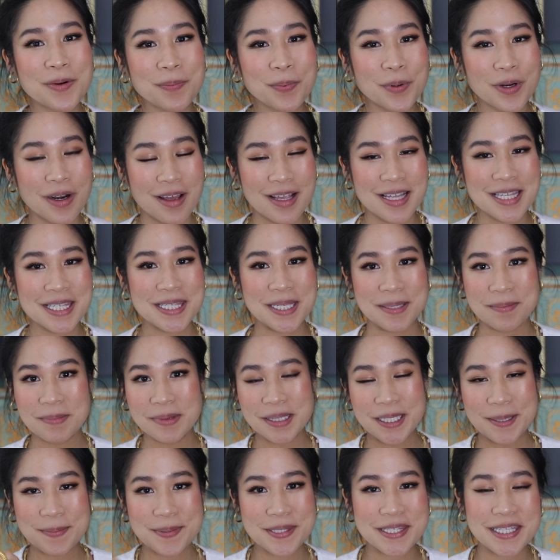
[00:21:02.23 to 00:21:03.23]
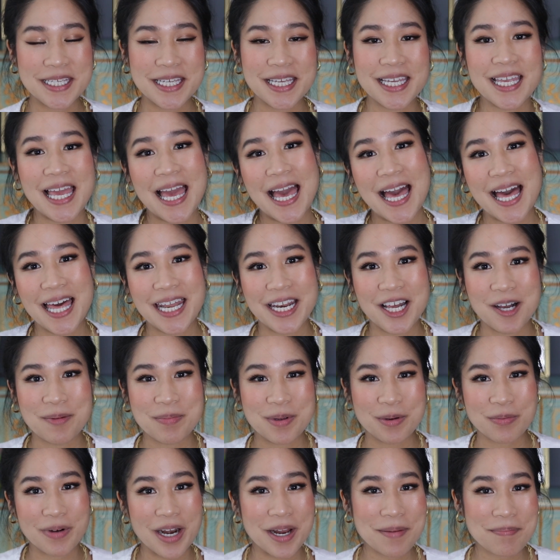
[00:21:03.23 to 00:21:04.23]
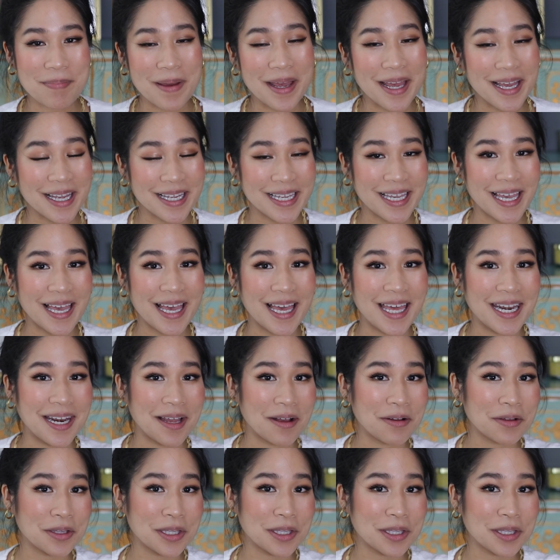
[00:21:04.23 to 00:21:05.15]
put on some lipstick and I'll be right back and I'll